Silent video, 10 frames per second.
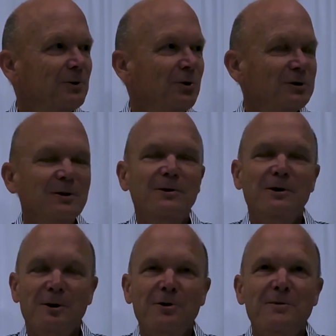talks
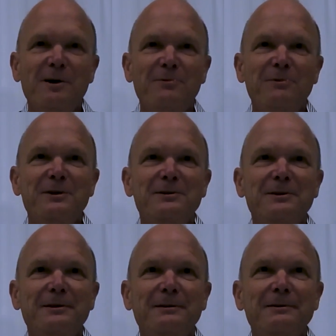a lot about this,
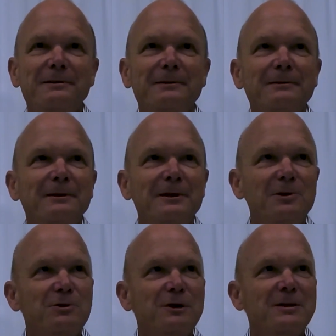and he
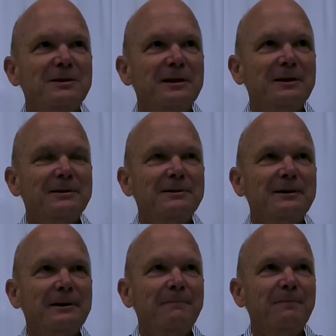usually says
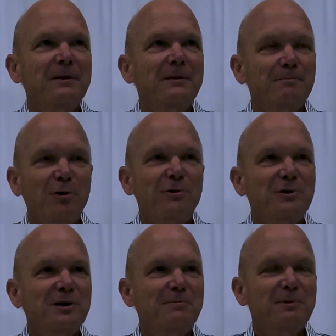
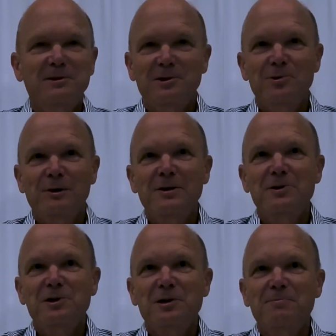partnership is the new
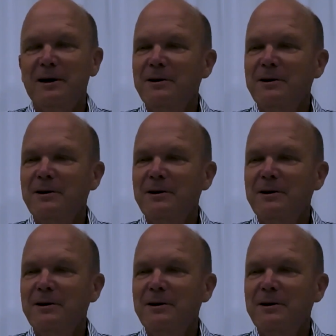leadership.